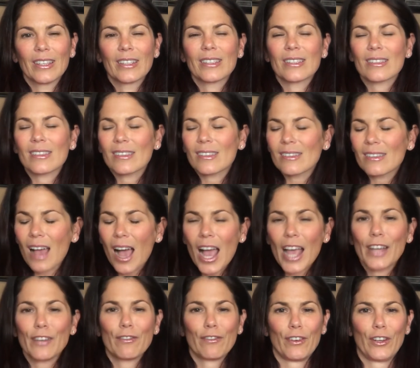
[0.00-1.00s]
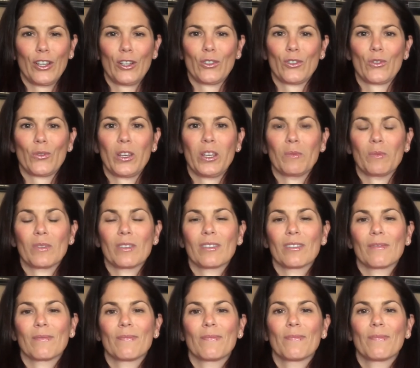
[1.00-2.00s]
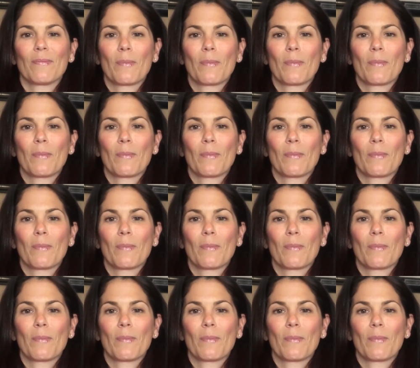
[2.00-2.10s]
Decide for your dreams.